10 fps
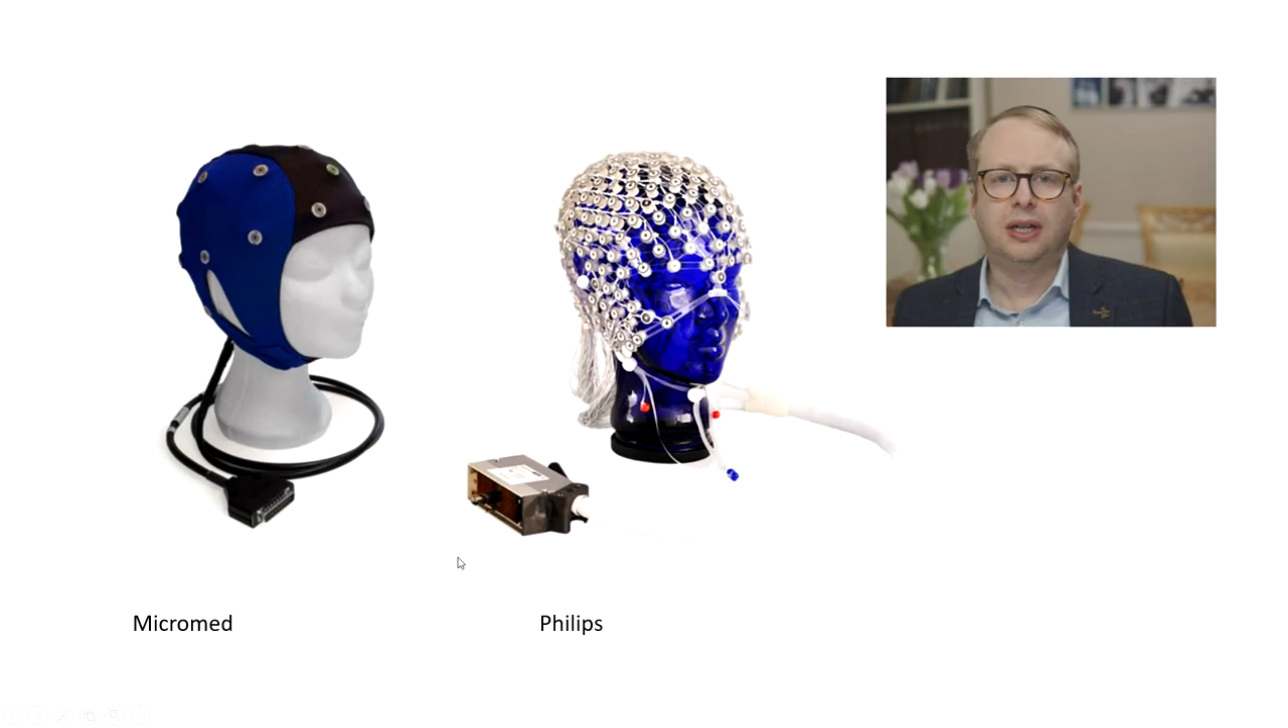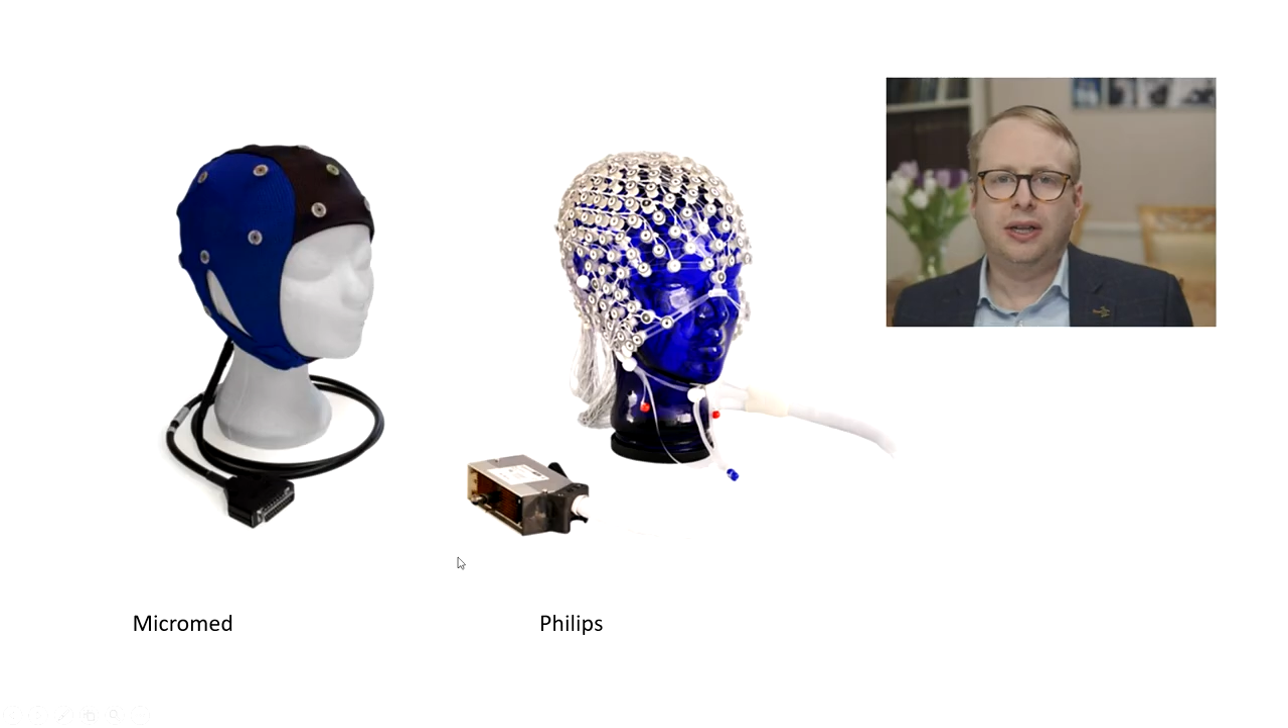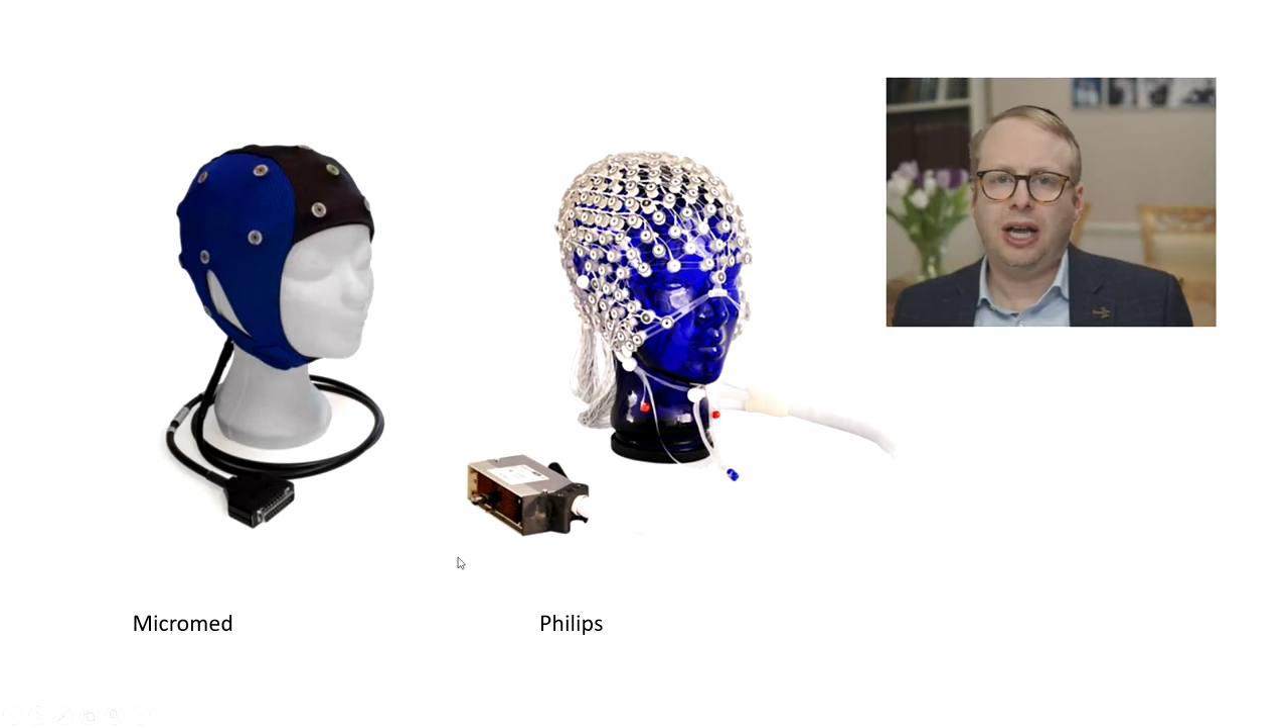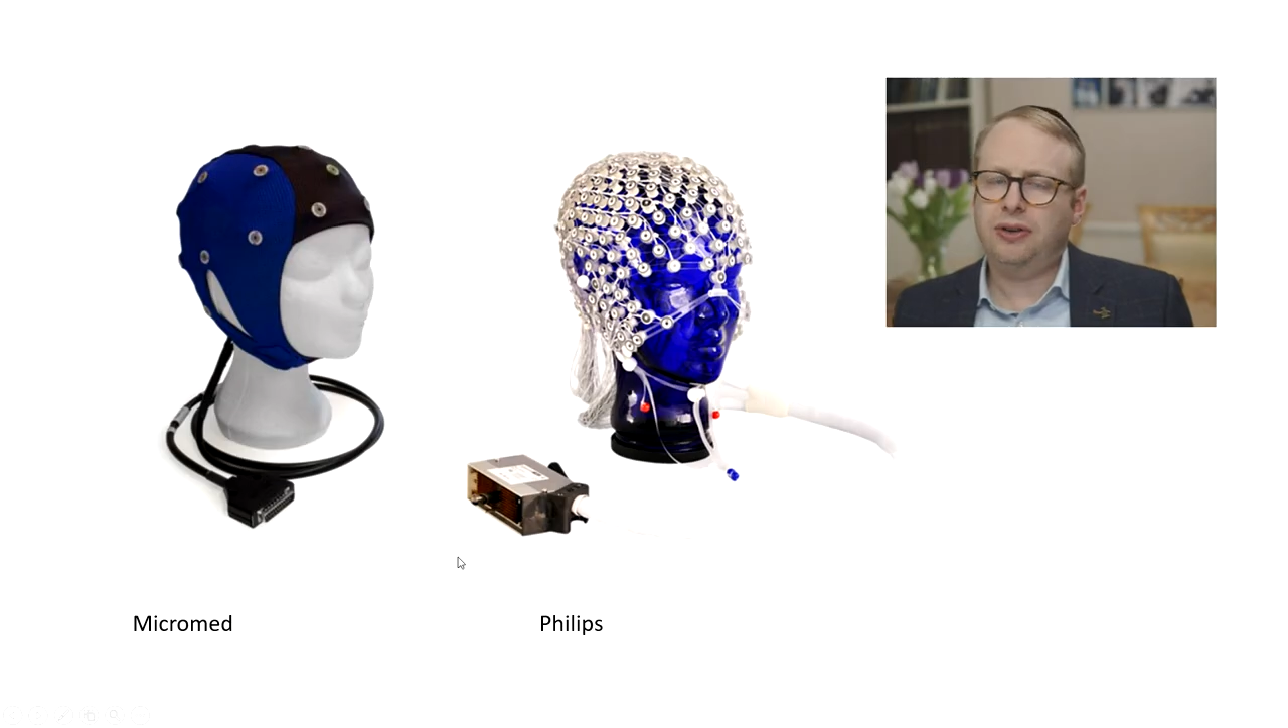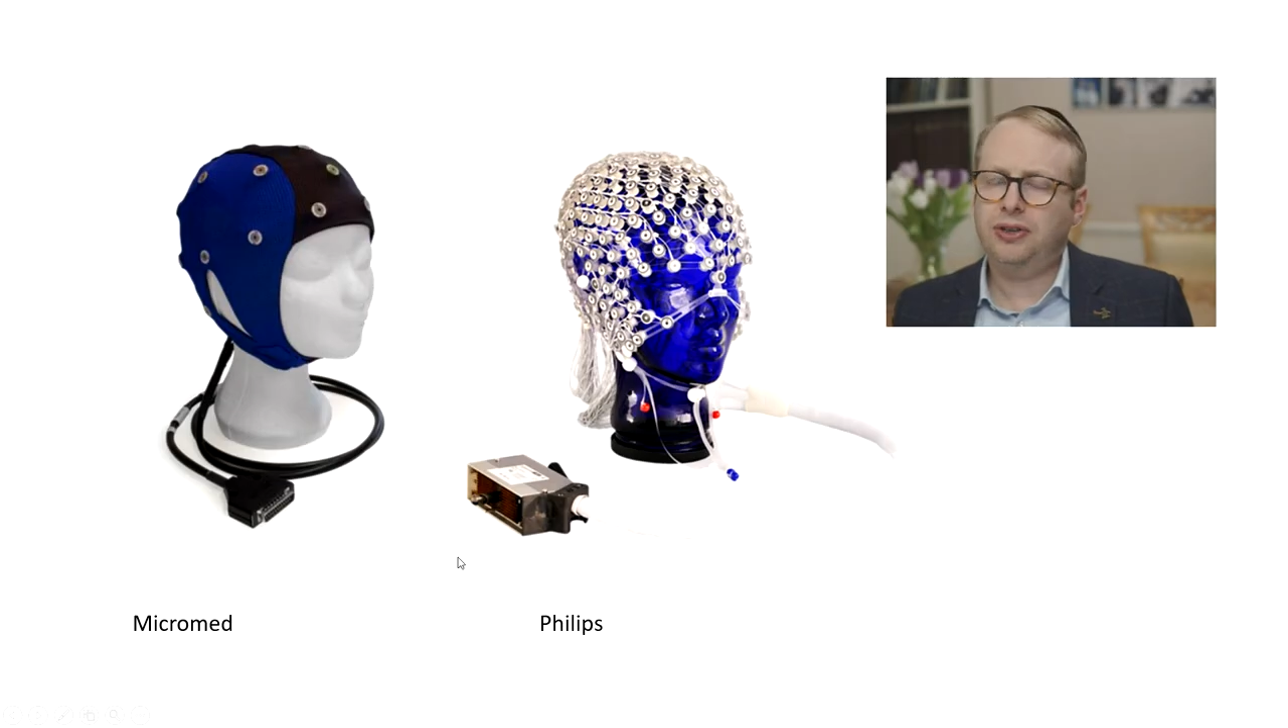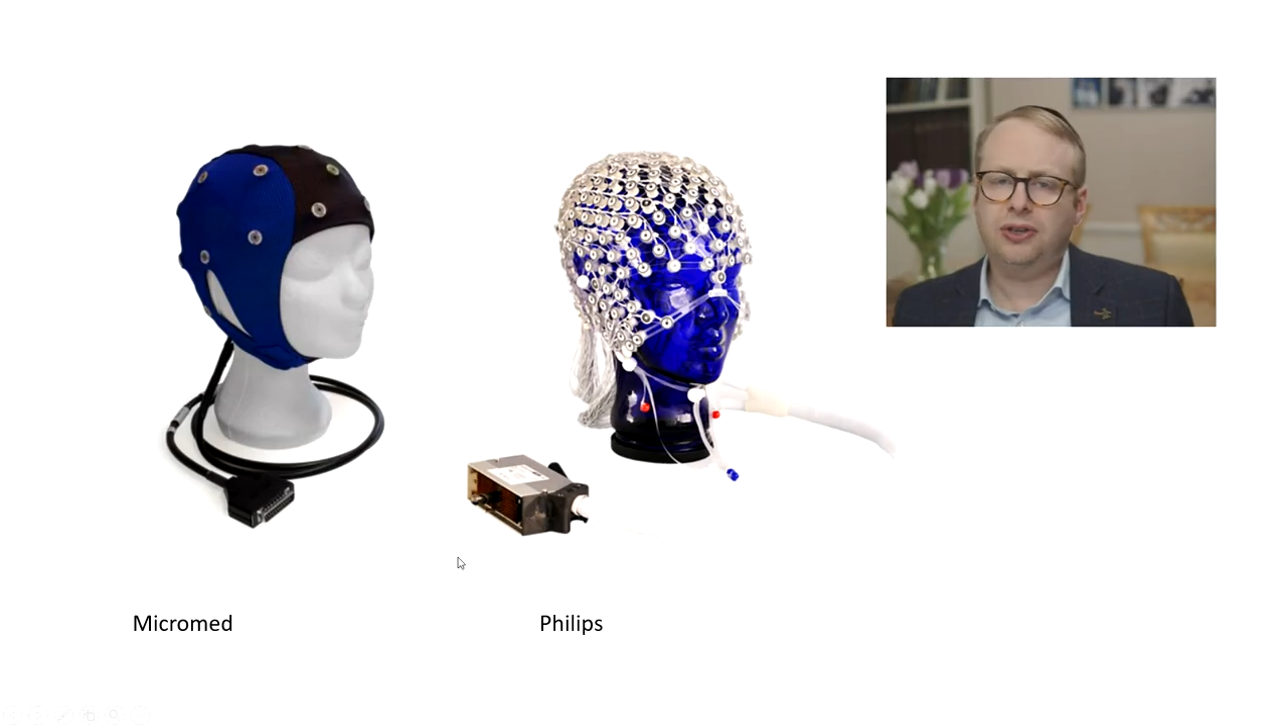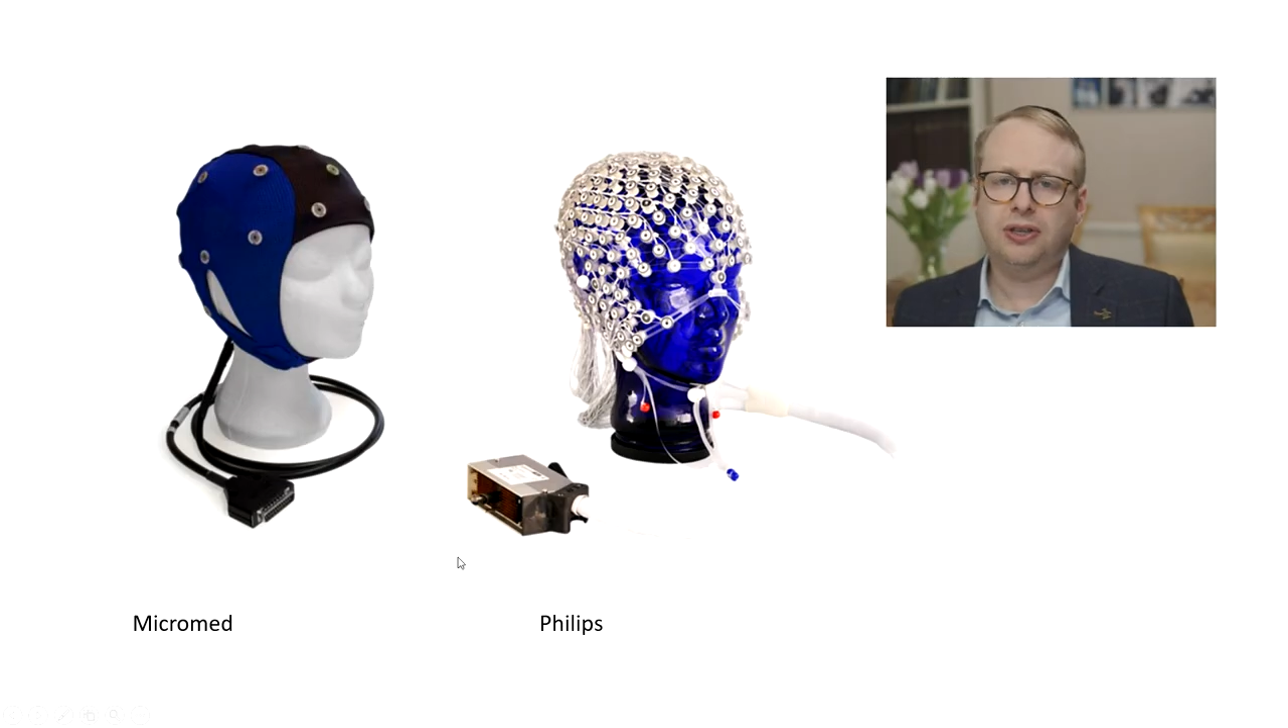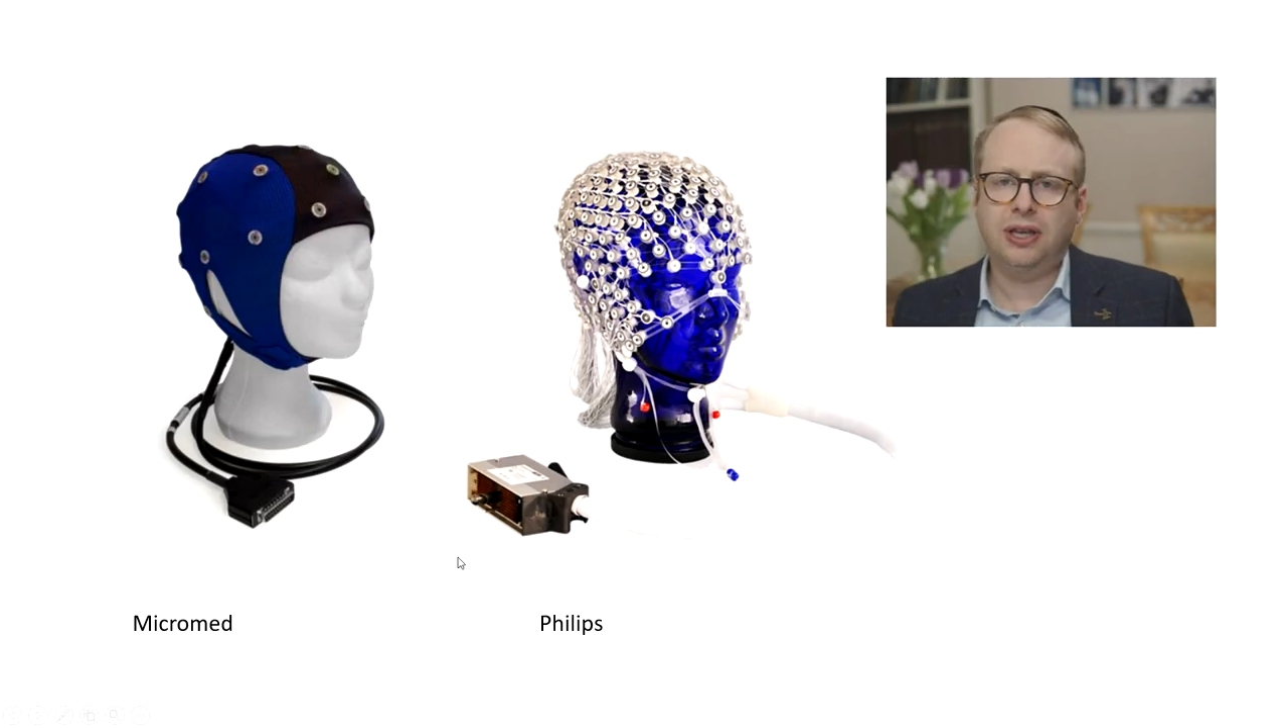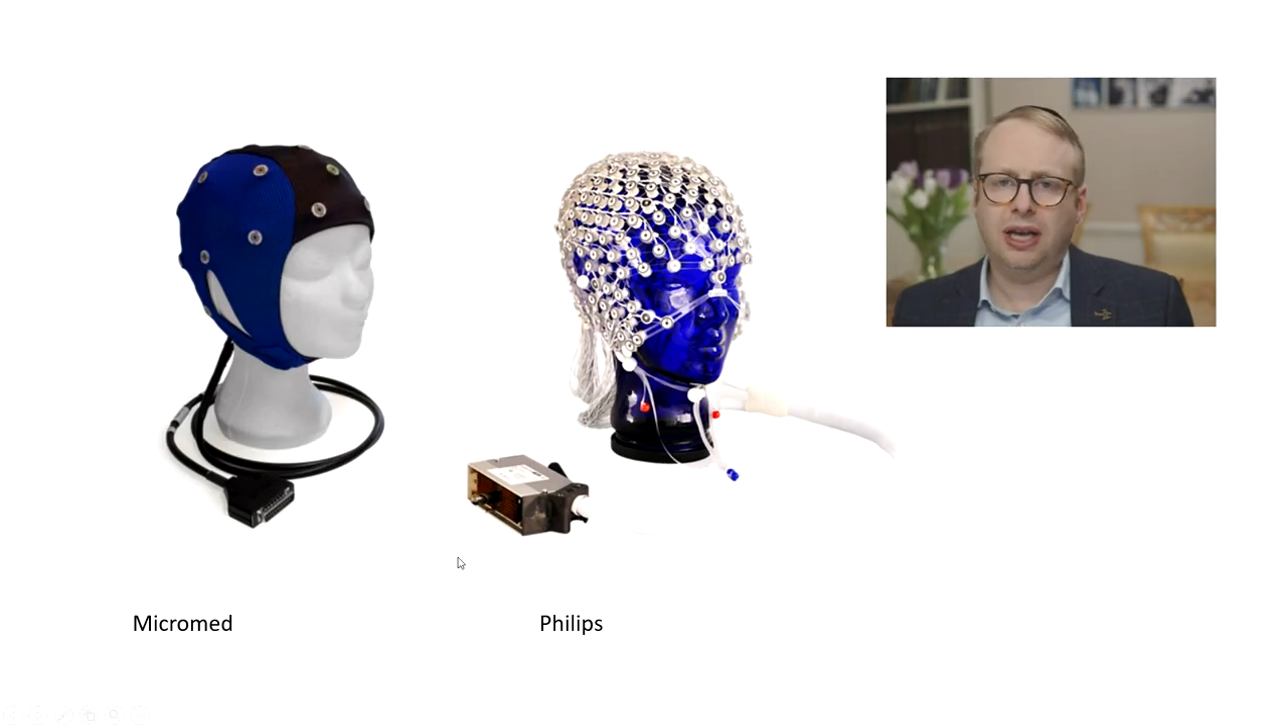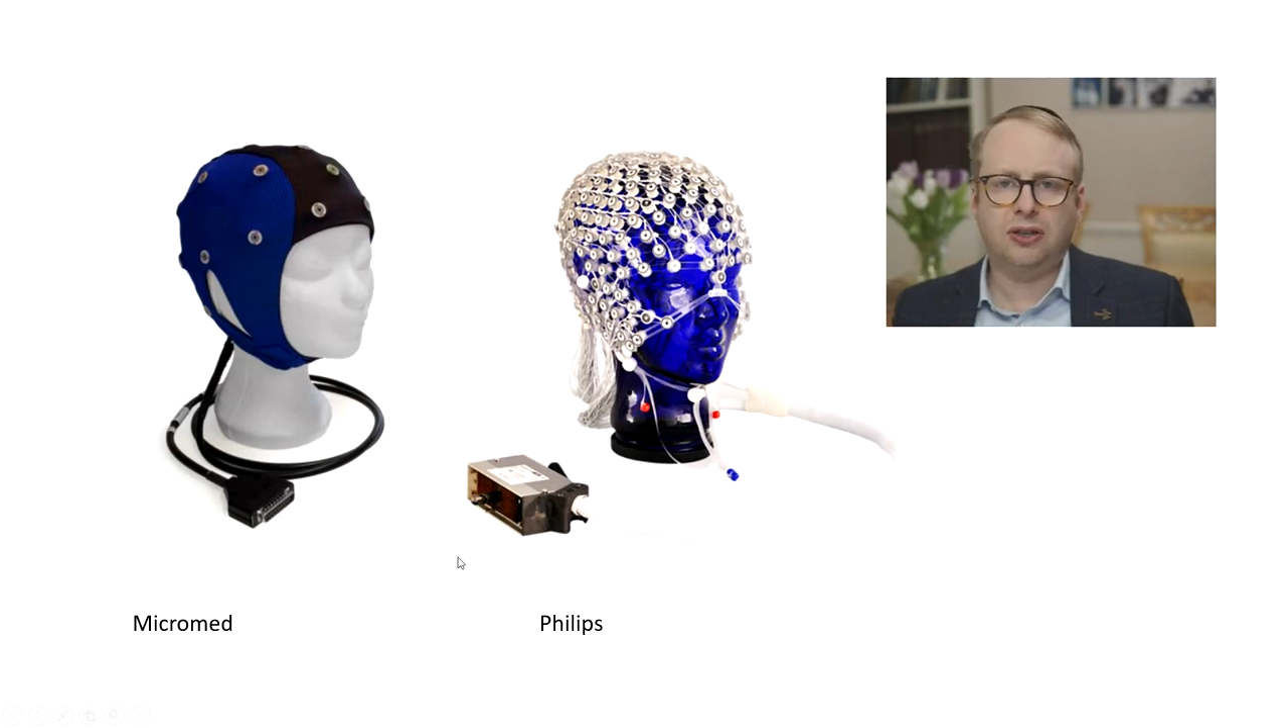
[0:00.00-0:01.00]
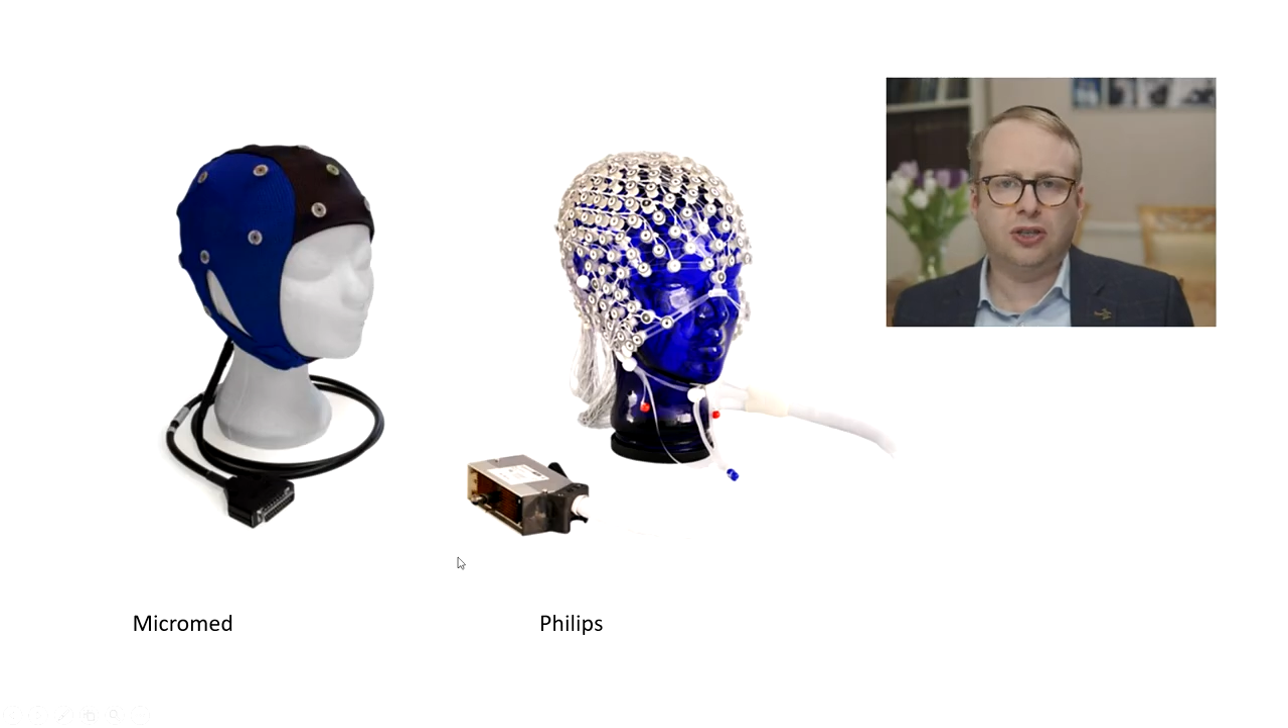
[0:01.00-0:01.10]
Now you can get